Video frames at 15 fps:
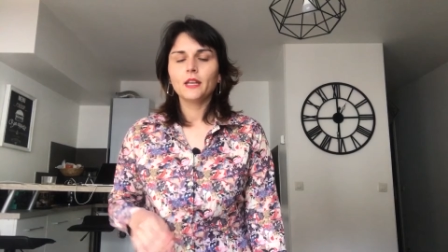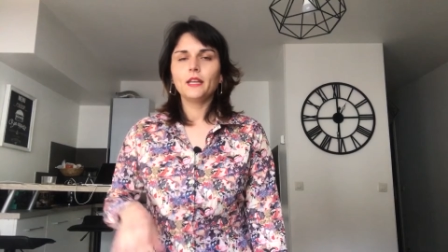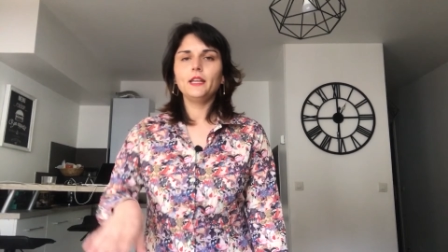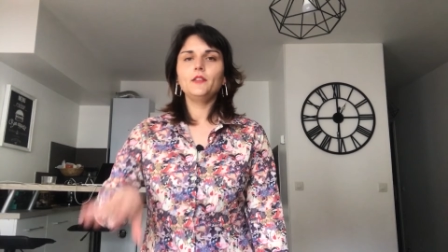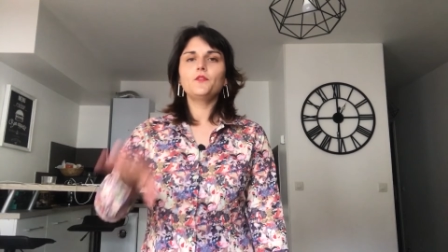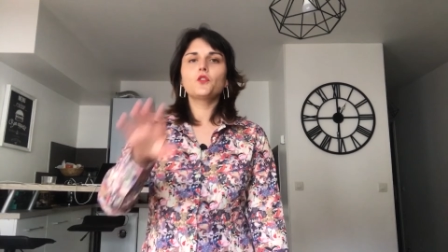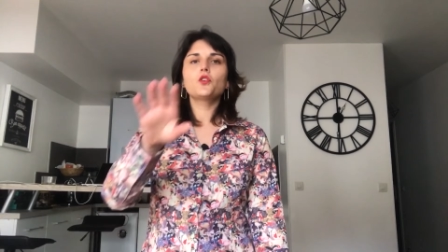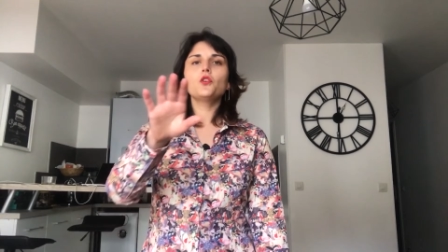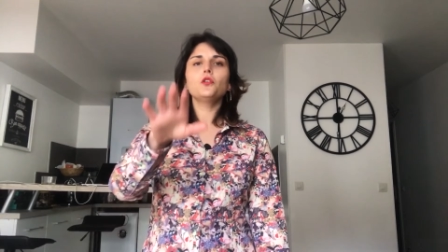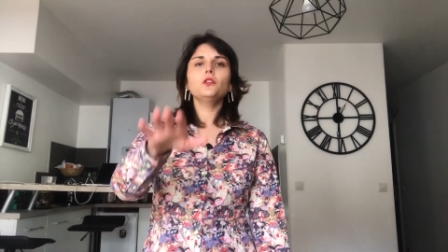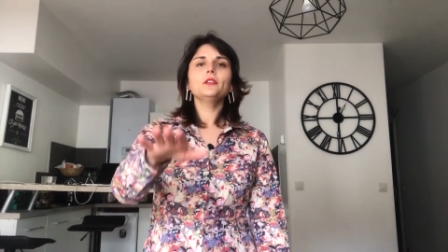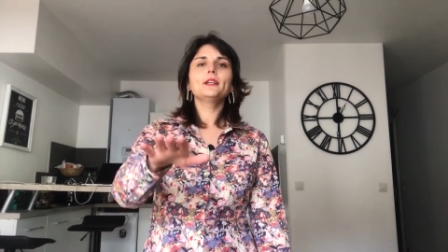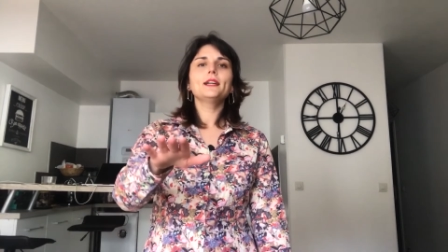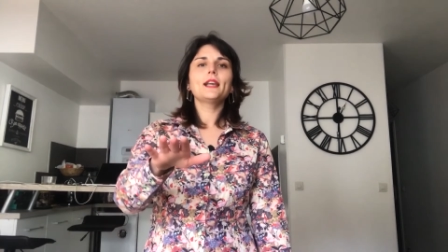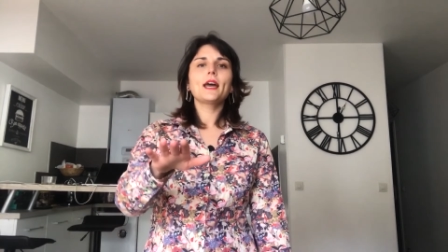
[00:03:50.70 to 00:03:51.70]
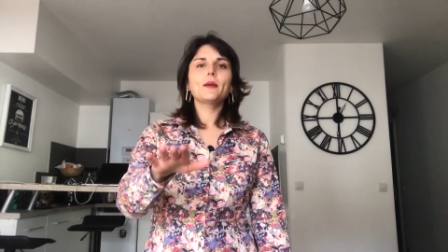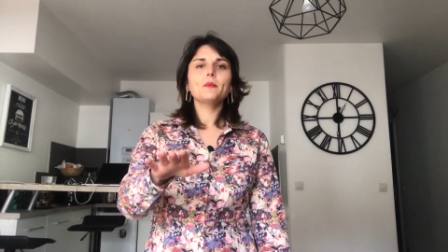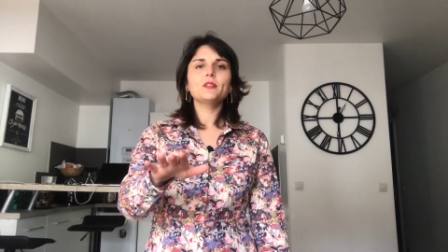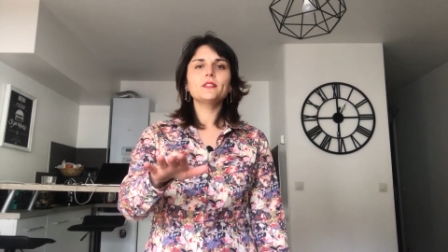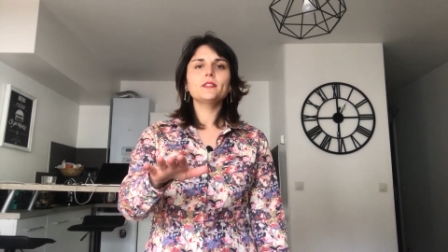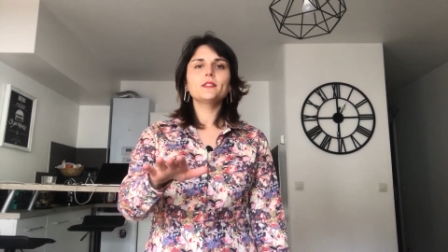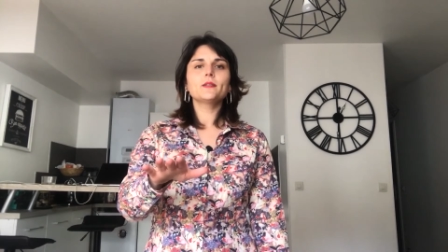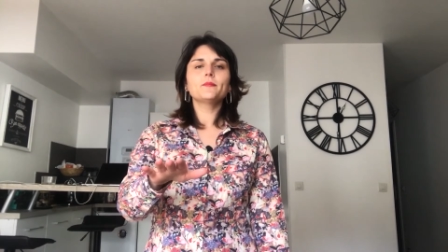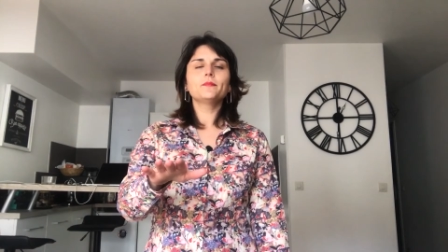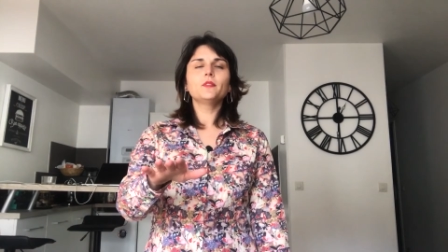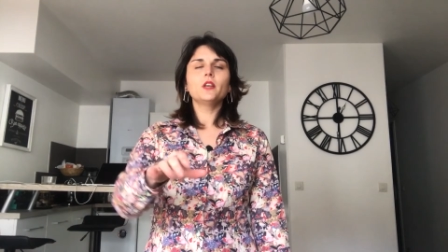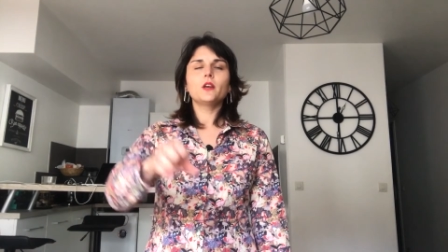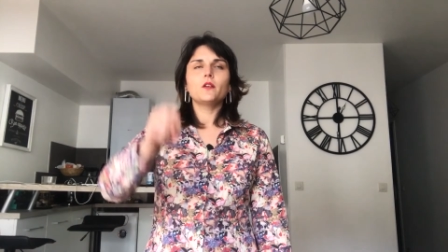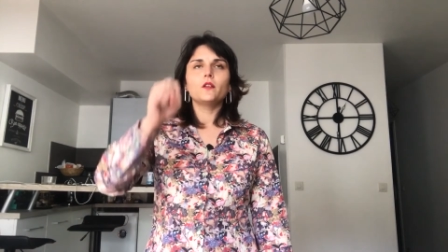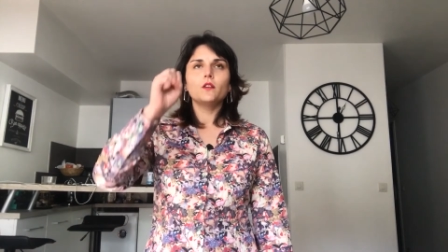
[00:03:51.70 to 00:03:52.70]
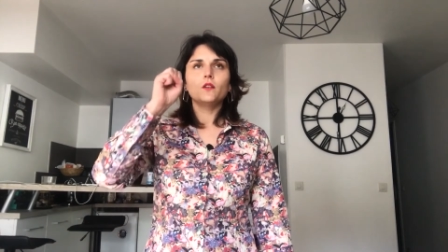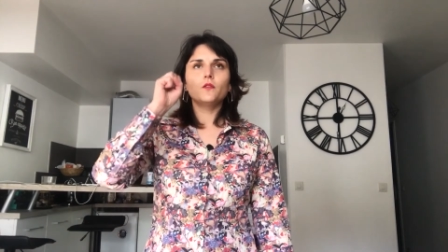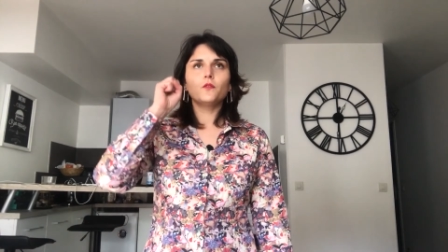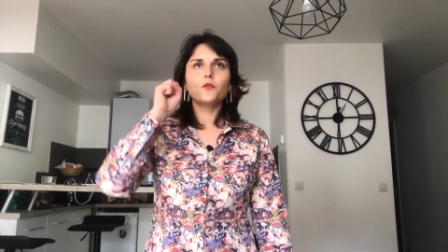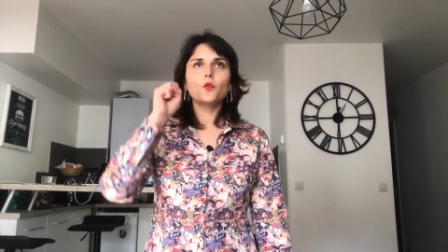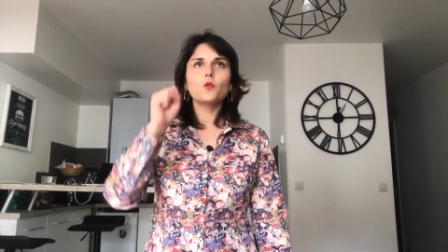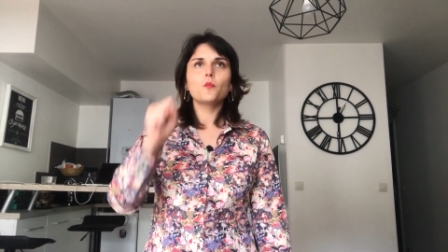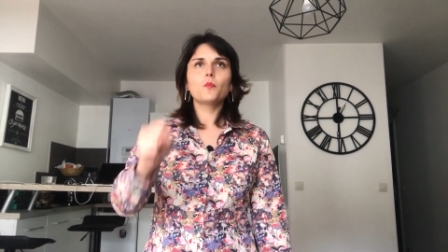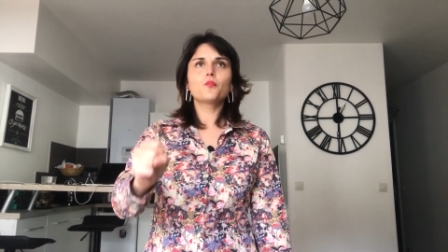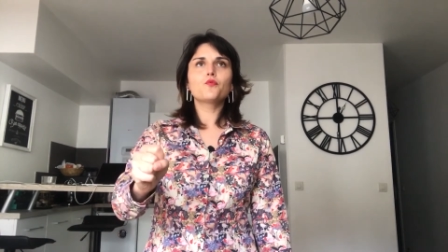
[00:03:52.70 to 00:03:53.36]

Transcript: In the cold climates, the